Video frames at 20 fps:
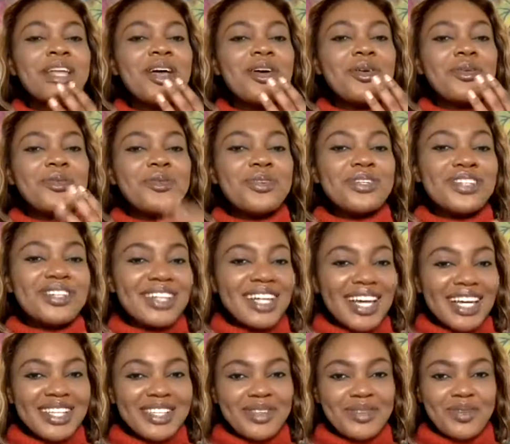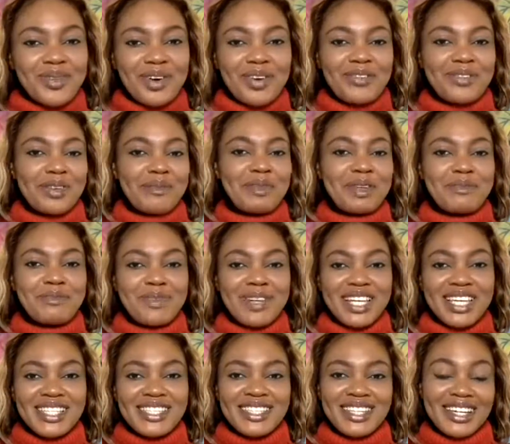Would you like to work from a place
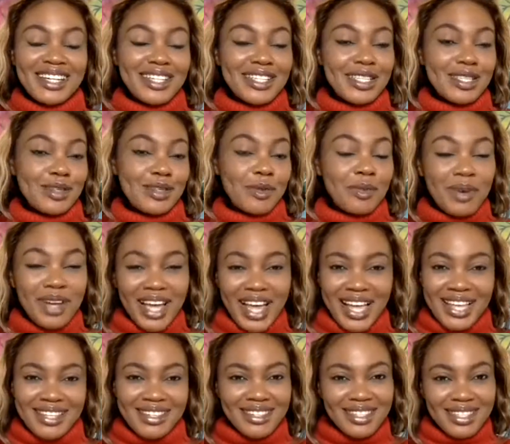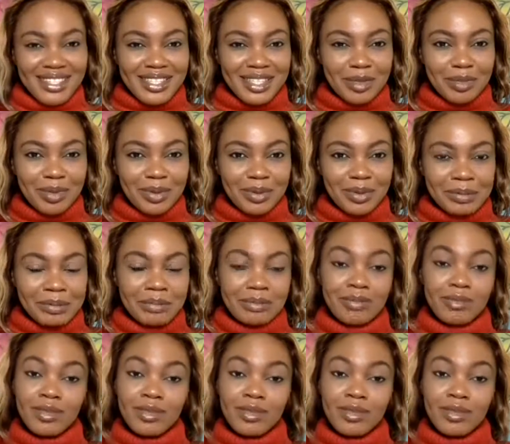that is super accessible?